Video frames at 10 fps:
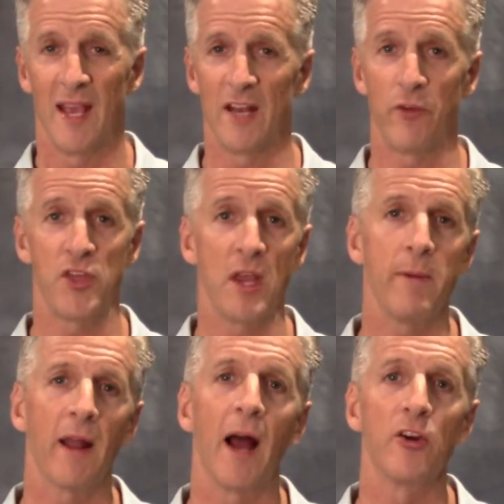And if you think
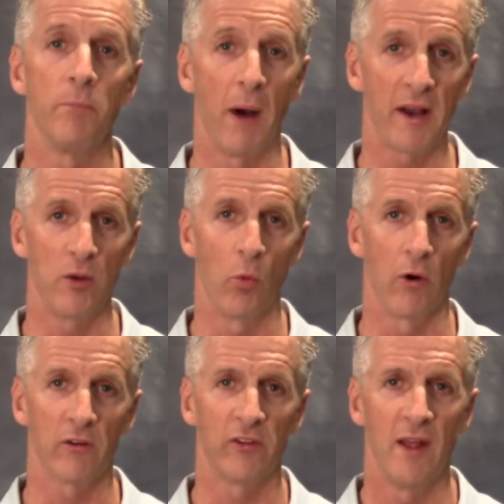about how your body
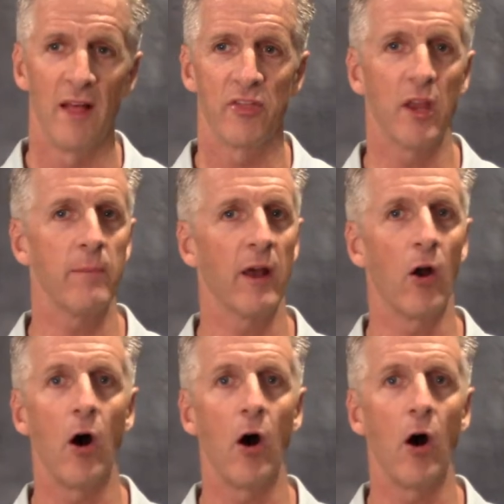works, think about